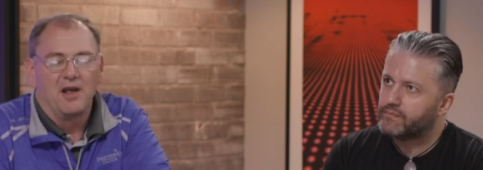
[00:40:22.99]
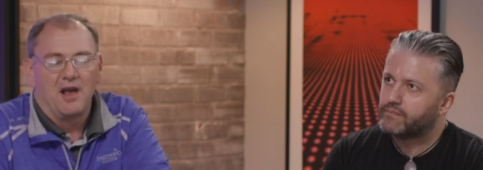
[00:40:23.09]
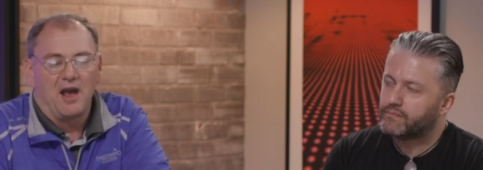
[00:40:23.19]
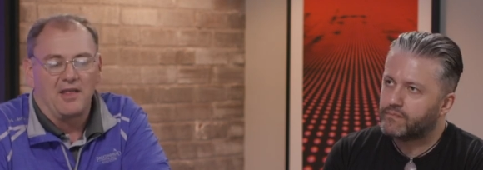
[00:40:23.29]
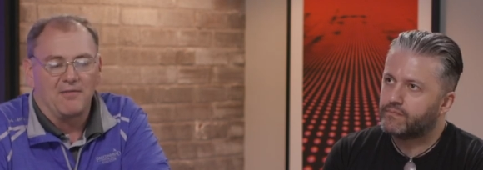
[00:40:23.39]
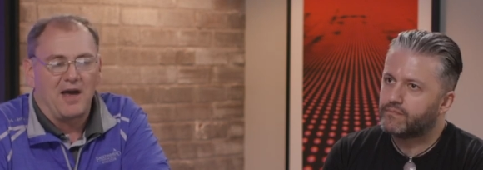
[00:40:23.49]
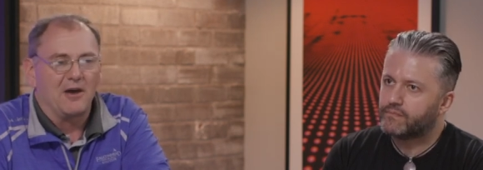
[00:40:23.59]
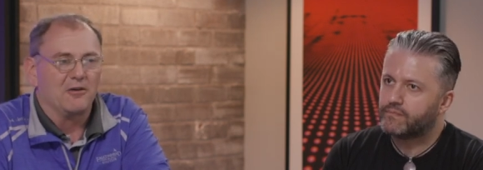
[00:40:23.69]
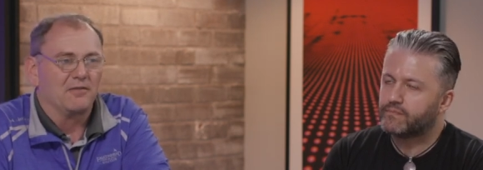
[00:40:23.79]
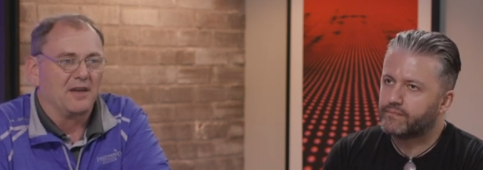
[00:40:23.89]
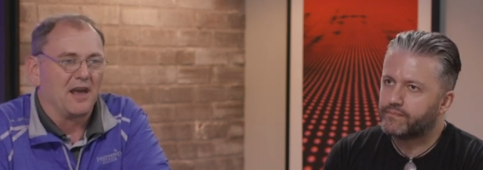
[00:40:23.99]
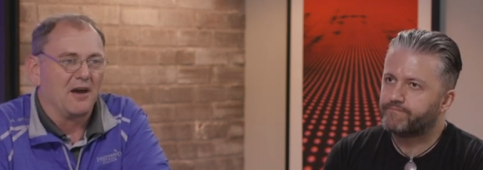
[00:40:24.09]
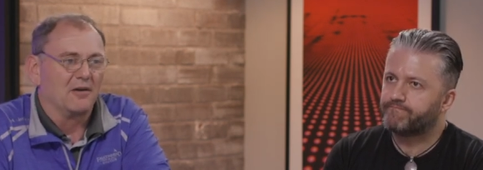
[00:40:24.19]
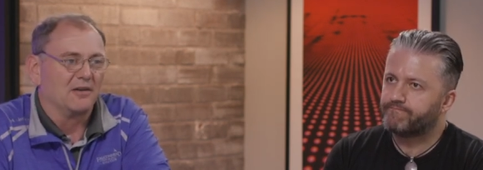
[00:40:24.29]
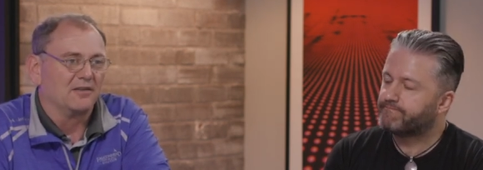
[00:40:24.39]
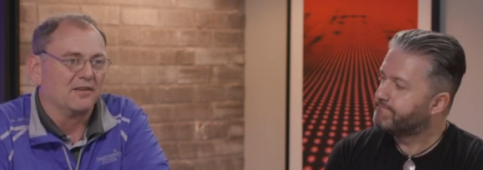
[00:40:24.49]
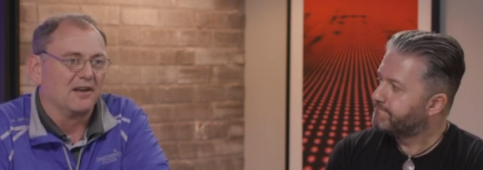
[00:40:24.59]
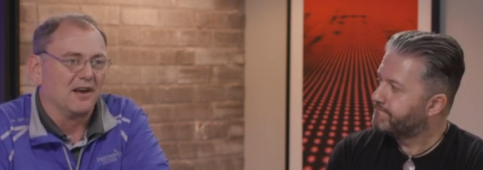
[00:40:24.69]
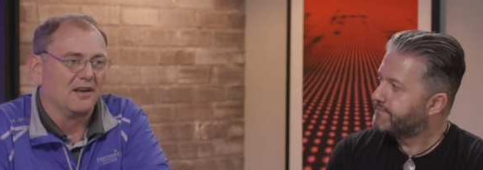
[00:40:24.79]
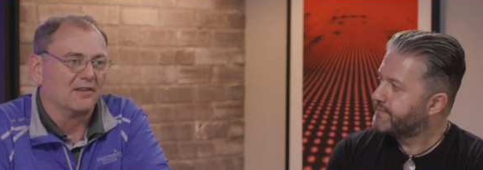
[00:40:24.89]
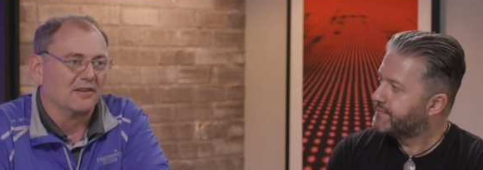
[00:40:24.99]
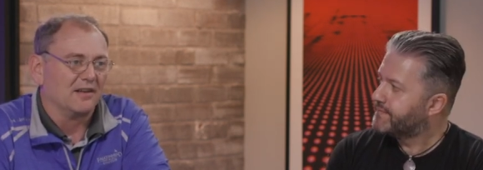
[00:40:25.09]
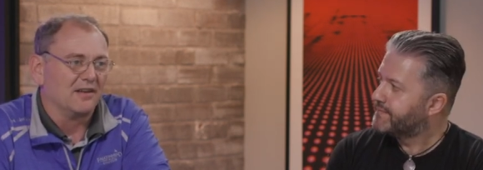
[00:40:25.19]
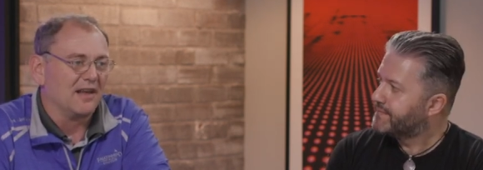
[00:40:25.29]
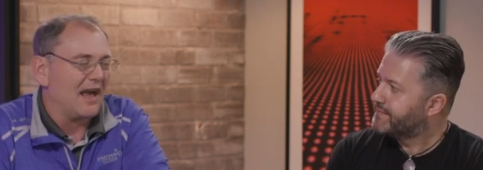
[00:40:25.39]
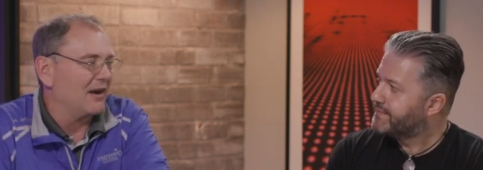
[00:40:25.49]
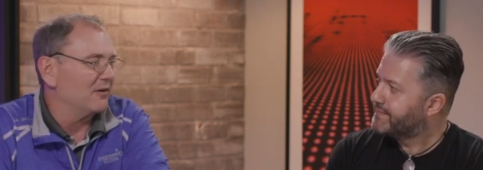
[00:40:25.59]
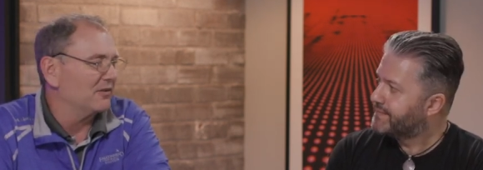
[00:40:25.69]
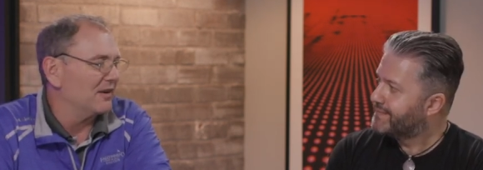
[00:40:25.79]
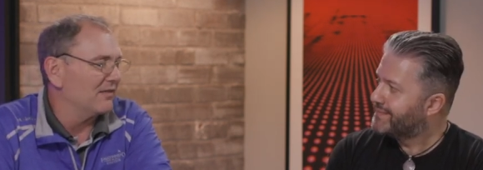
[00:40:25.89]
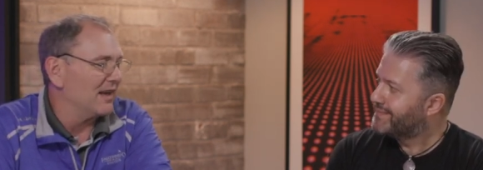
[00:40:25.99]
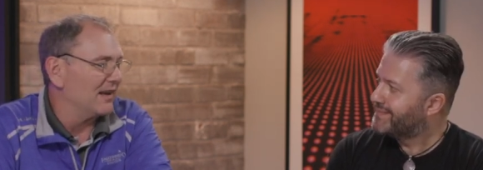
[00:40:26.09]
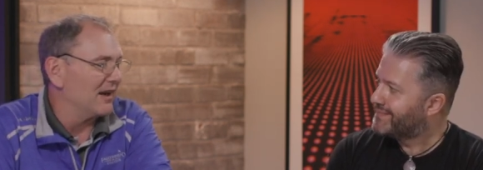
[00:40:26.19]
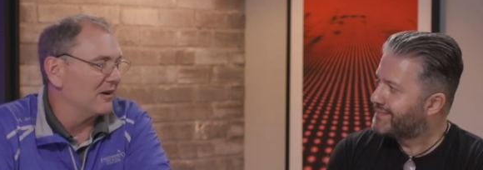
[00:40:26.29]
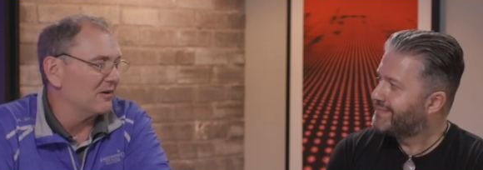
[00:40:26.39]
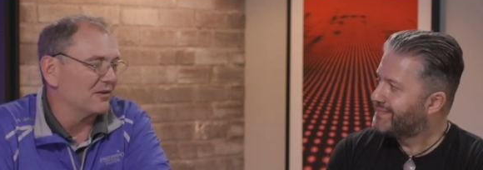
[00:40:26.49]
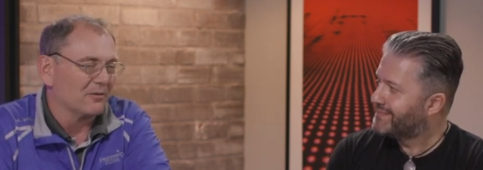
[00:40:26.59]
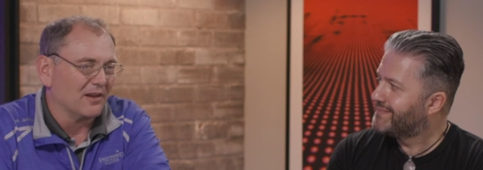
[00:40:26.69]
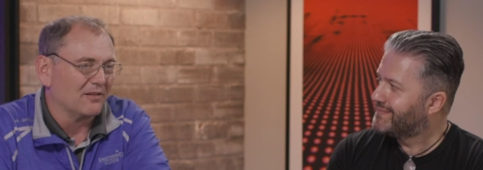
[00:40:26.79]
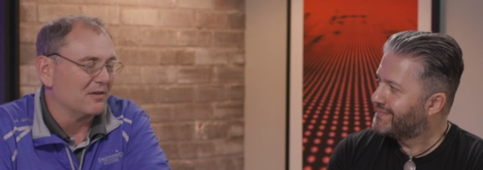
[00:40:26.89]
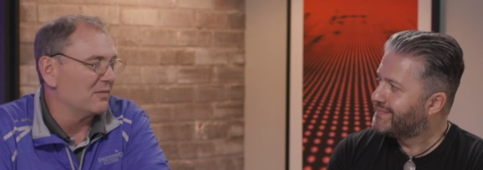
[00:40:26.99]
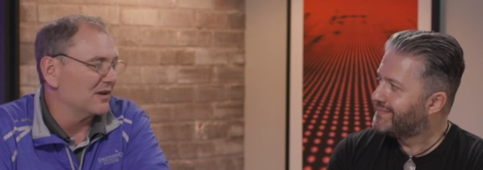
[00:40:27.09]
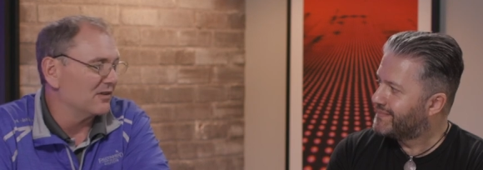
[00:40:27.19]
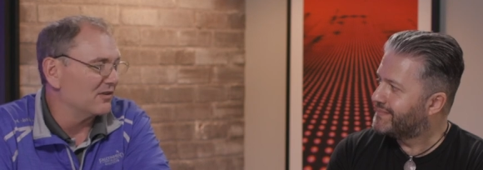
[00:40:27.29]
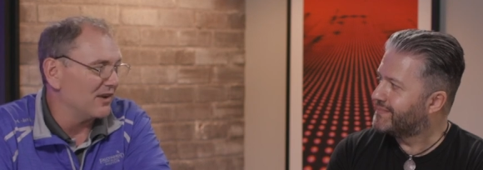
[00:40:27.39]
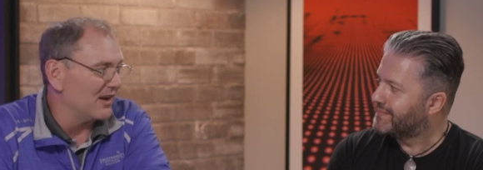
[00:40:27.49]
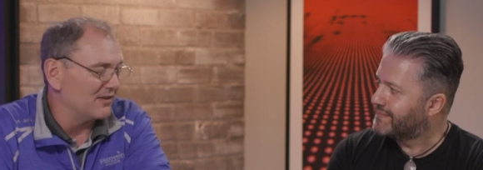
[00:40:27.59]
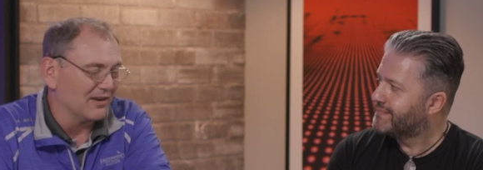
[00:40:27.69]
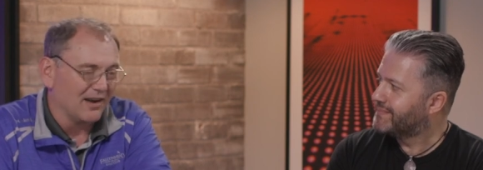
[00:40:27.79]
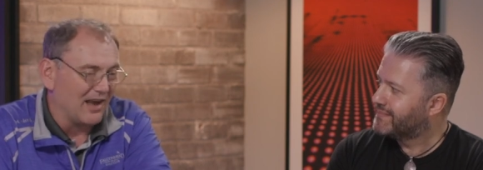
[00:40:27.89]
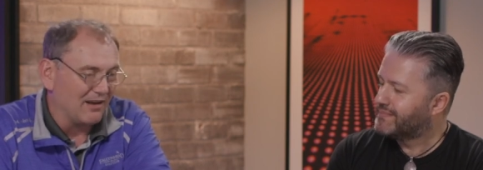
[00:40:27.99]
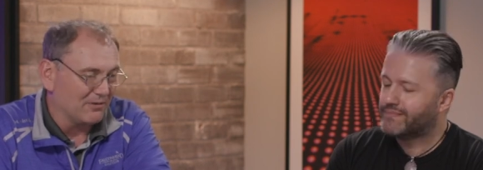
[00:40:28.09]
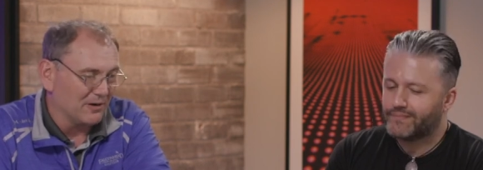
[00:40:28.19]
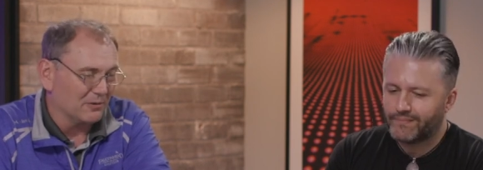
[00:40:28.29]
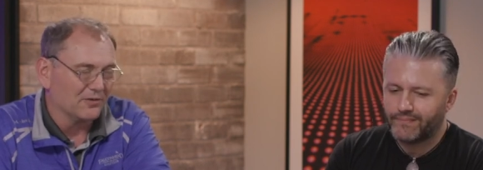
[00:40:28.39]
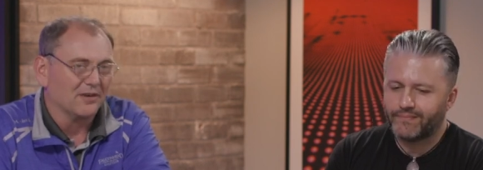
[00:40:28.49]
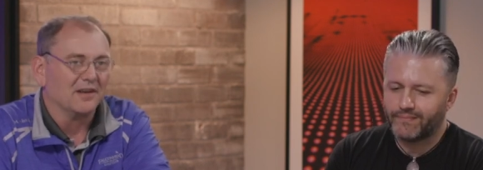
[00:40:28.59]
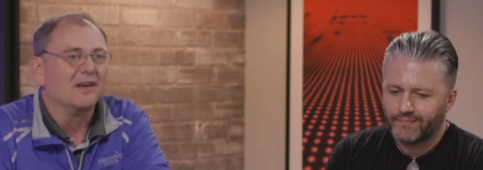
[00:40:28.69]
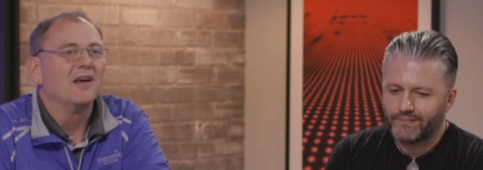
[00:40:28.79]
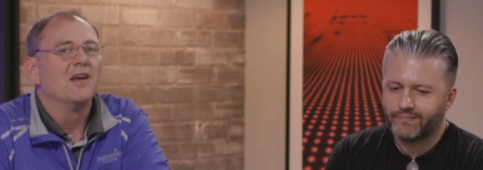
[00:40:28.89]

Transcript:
Speaker 1: uh, the value of the counter instantaneously and the accuracy of that counter is irrelevant because it's mm-hmm. changing at a high frequency.